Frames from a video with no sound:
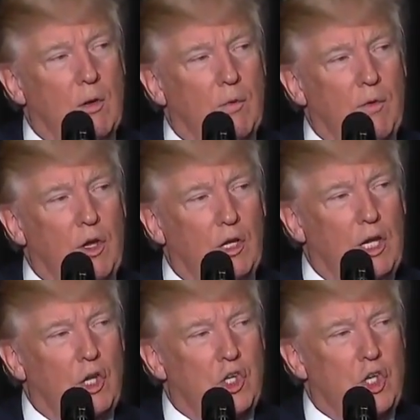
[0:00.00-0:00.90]
for your
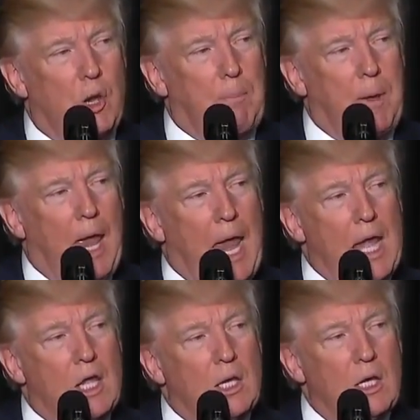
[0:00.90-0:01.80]
leadership
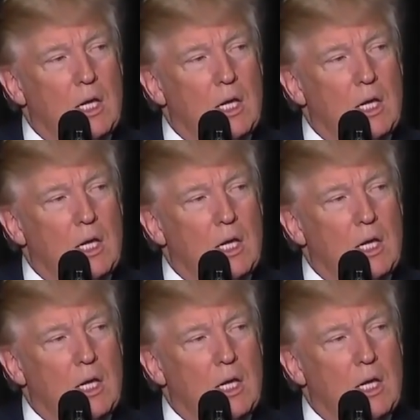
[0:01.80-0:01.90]
and,